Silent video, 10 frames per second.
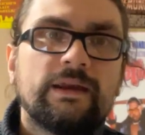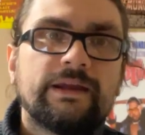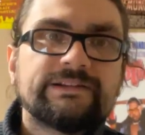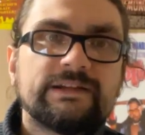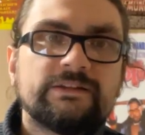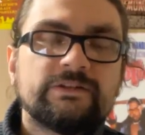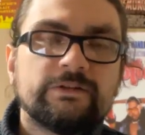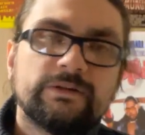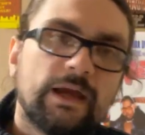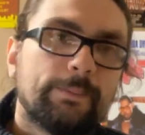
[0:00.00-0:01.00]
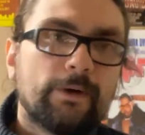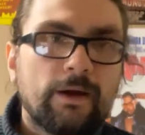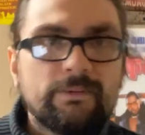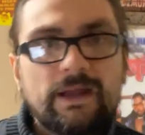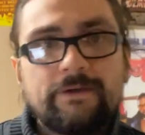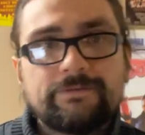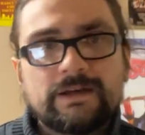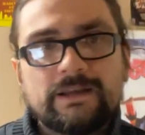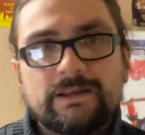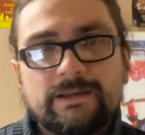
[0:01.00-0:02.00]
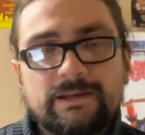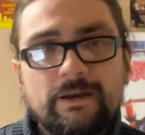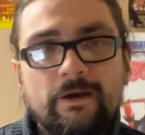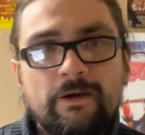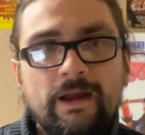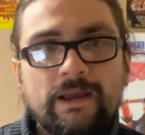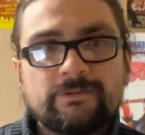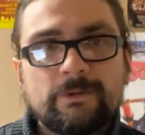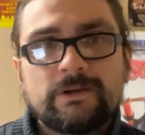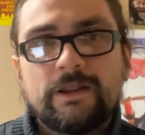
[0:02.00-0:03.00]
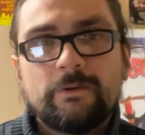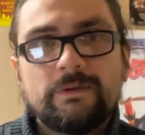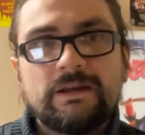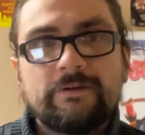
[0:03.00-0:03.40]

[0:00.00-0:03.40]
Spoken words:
SA2. Yeah, probably. I forget, you know, I smoke a lot of weed.